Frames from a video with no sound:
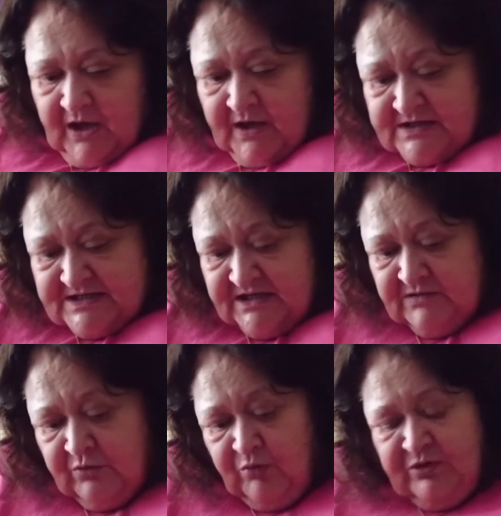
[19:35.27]
And at the
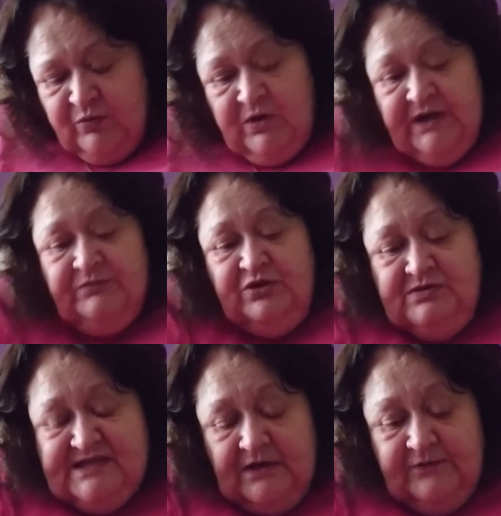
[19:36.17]
moment, what I'm
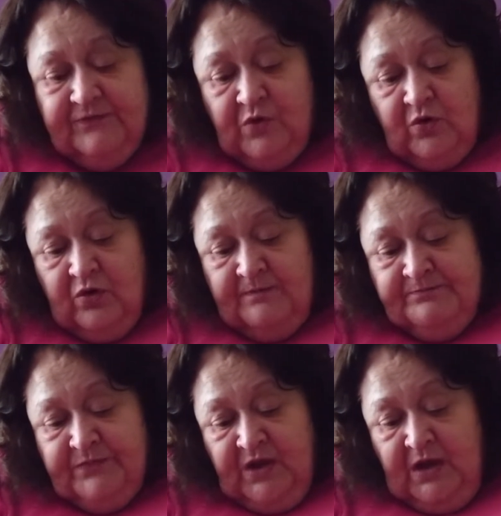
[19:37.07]
using for
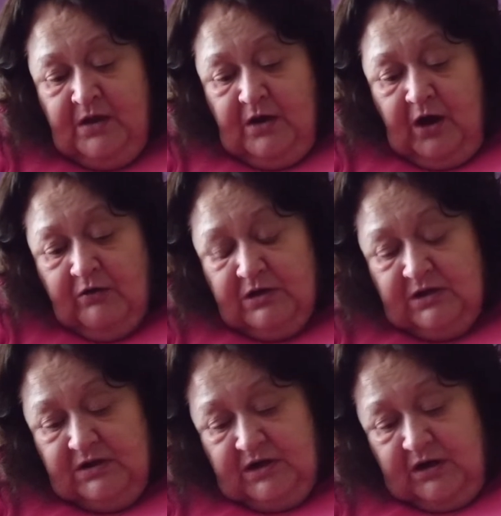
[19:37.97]

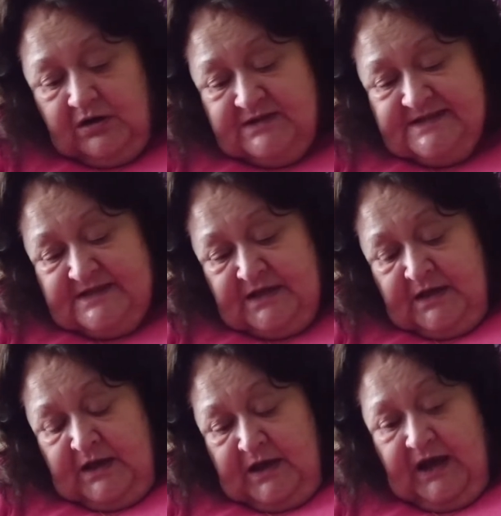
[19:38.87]
oracle cards,
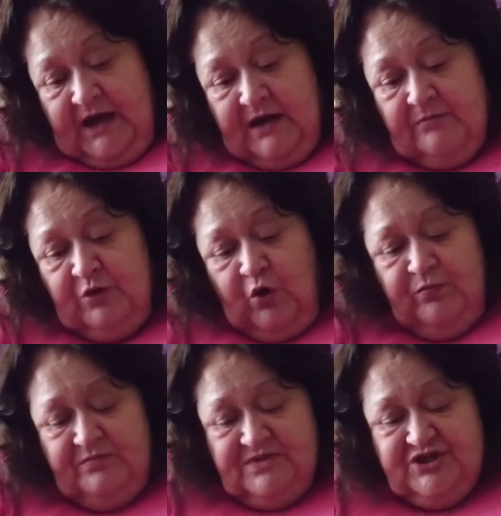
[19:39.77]
and I'm
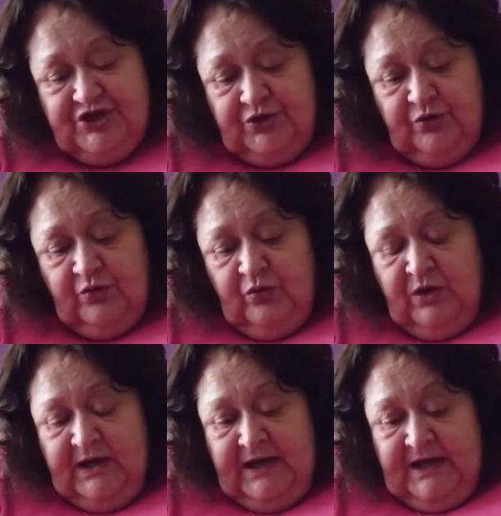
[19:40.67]
hoping to
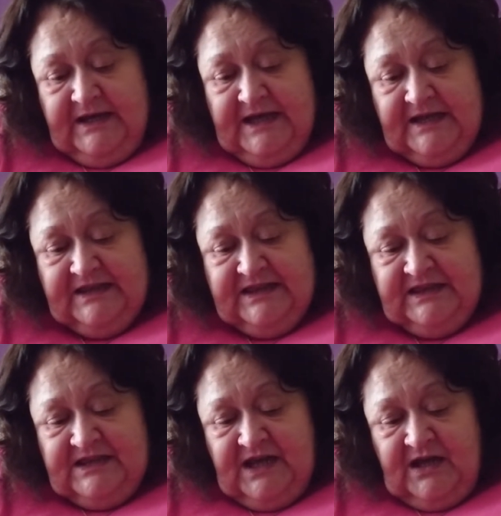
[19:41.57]
get
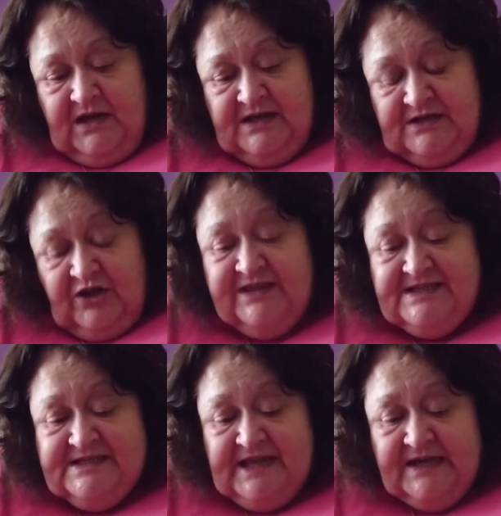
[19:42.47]
another
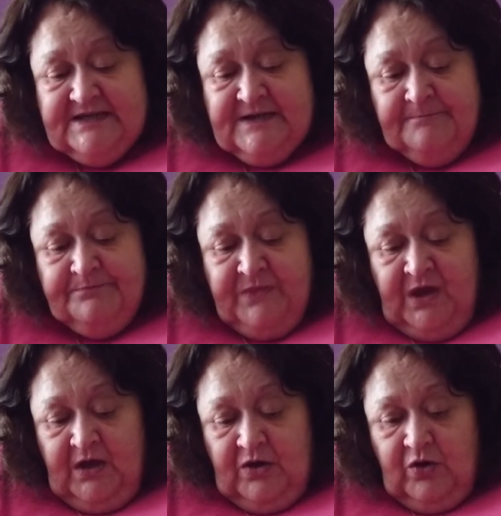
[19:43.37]
set
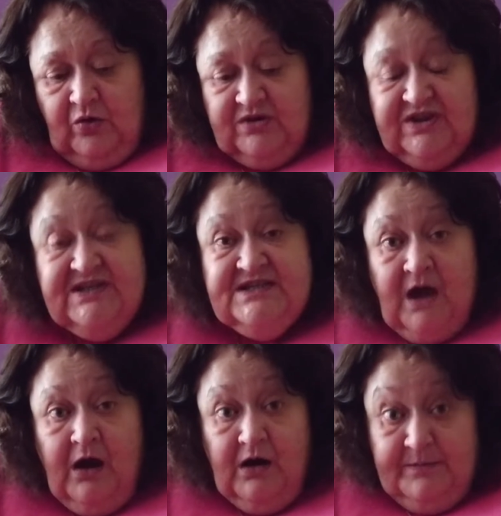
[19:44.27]
called the
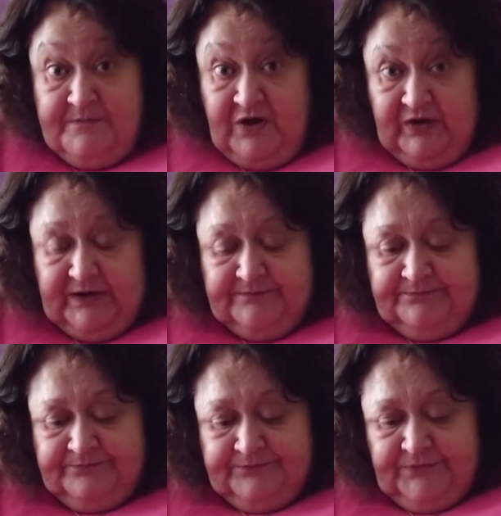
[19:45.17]
Dark Mirror
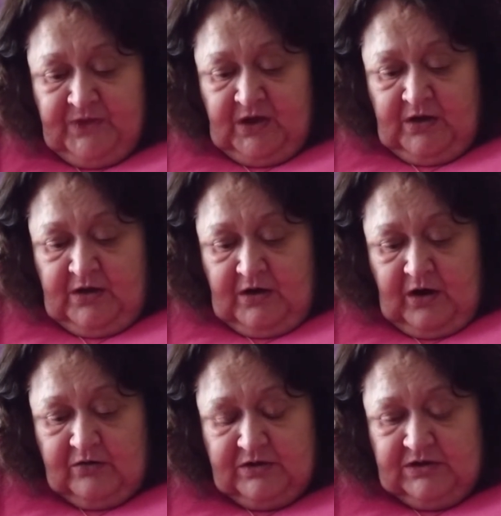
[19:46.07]

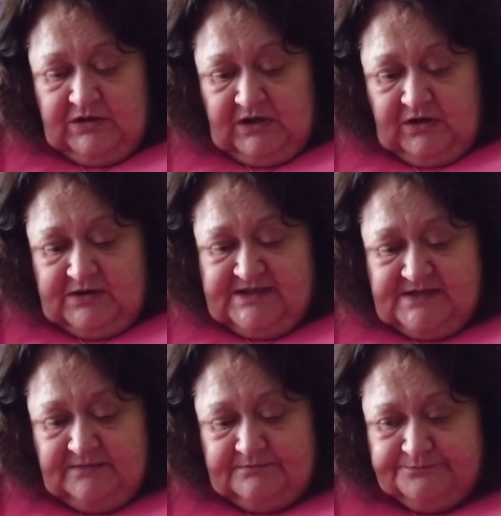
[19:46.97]
oracle cards,